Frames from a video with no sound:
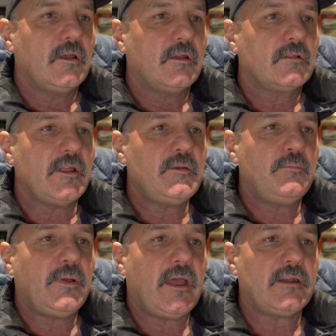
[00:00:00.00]
Glenn
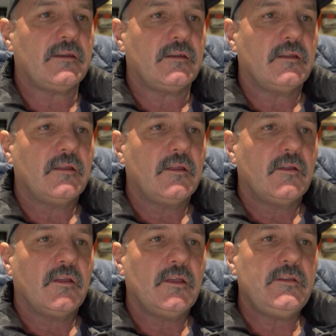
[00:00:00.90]
Patton.
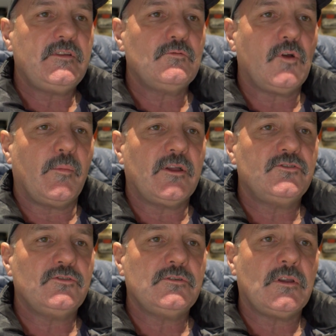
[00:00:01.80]
Evening, Robbo.
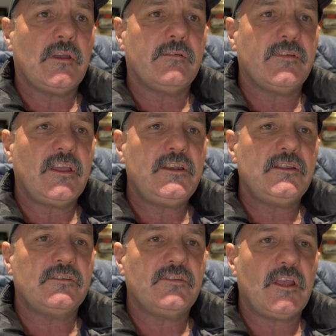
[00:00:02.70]
Do you have any
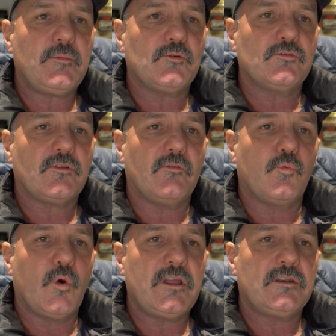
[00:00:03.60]
examples of
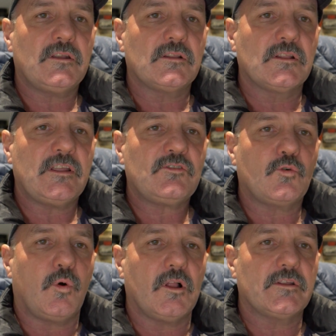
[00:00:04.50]
when less
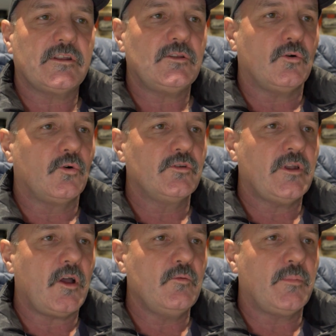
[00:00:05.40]
quality or
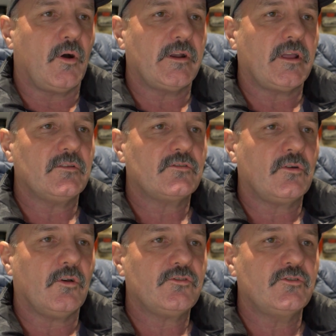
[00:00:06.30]
no binos
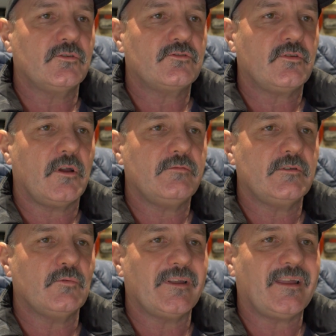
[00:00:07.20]
cost you a
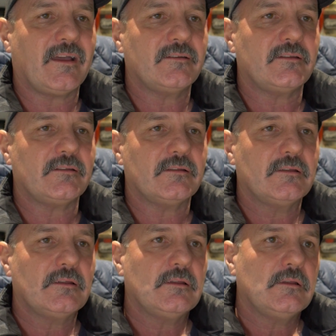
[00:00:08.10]
trophy when hunting?
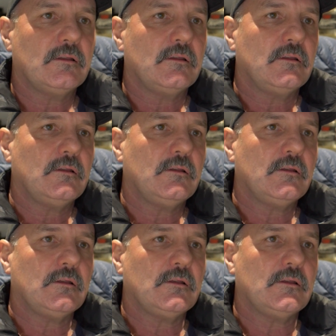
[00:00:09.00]

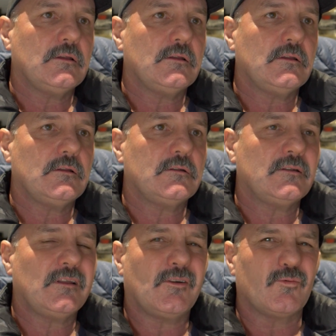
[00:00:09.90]
No,
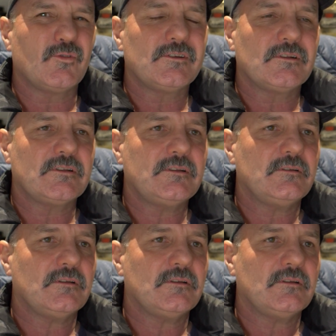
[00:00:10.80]
not really.